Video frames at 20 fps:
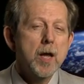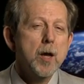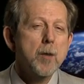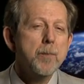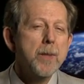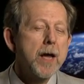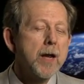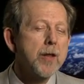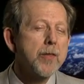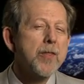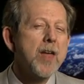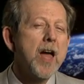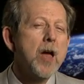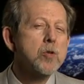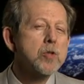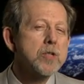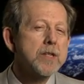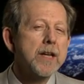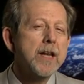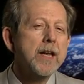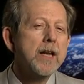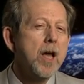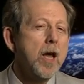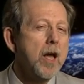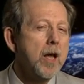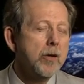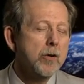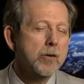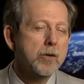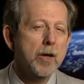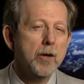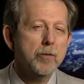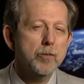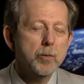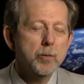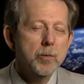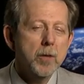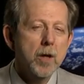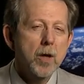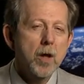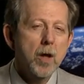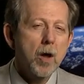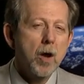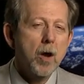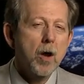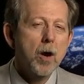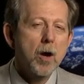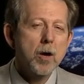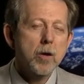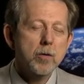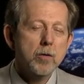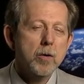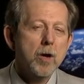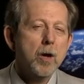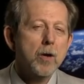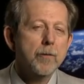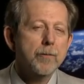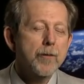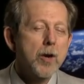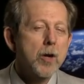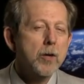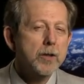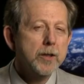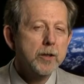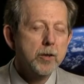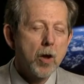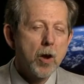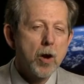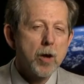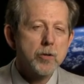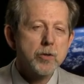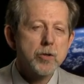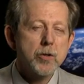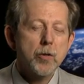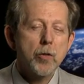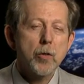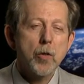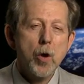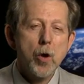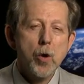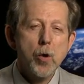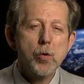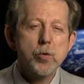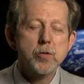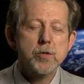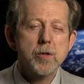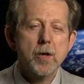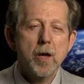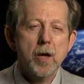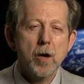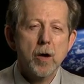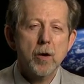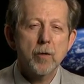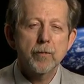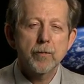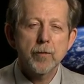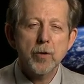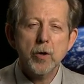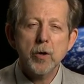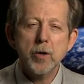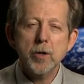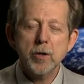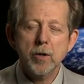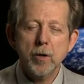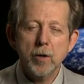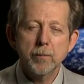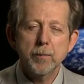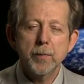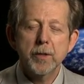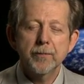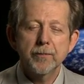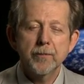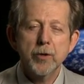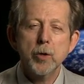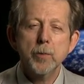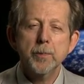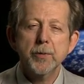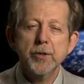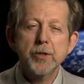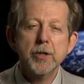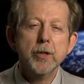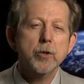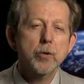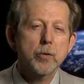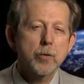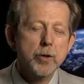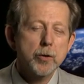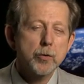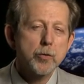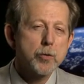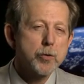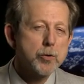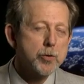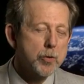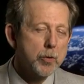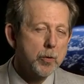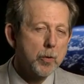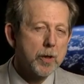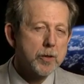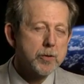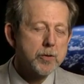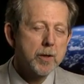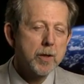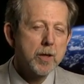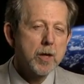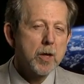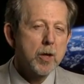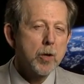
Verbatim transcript: About one thousand eight hundred of them are, are fairly large, and those are very, of very particular interest to us.